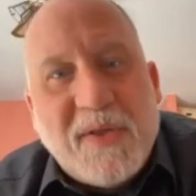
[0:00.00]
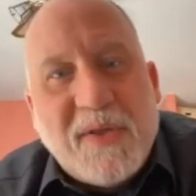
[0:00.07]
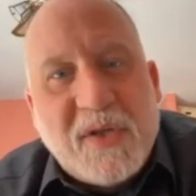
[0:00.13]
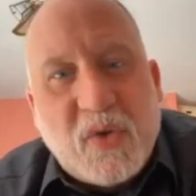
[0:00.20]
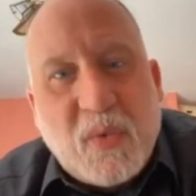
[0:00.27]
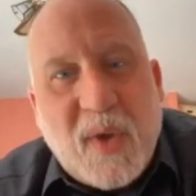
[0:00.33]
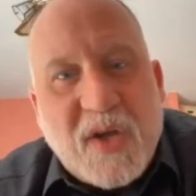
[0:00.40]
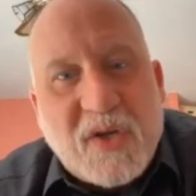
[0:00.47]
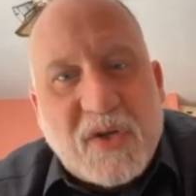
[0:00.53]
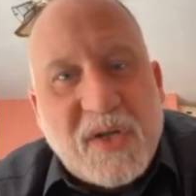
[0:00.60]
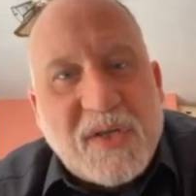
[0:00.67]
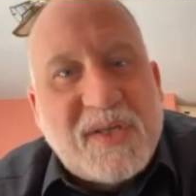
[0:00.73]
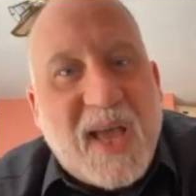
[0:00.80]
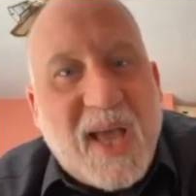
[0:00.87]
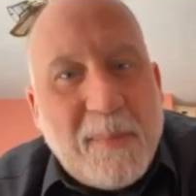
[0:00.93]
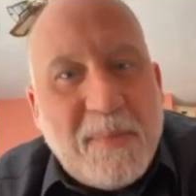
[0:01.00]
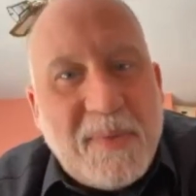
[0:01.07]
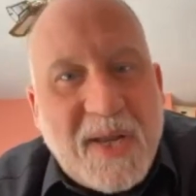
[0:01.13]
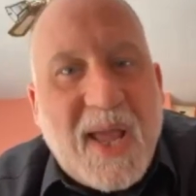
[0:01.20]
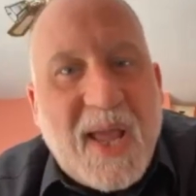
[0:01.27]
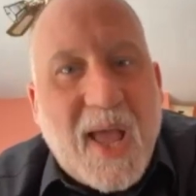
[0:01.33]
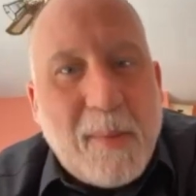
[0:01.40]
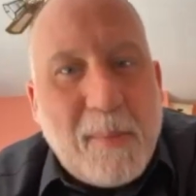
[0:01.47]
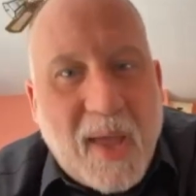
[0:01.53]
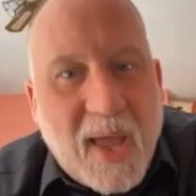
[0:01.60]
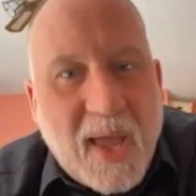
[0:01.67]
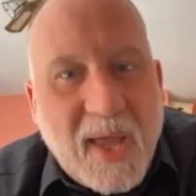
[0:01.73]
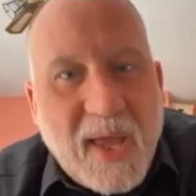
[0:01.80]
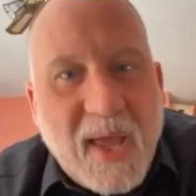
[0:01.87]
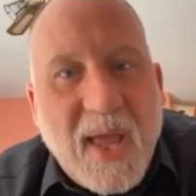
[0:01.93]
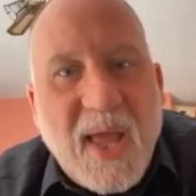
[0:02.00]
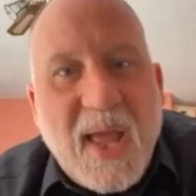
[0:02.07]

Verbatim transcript: situation is MDMA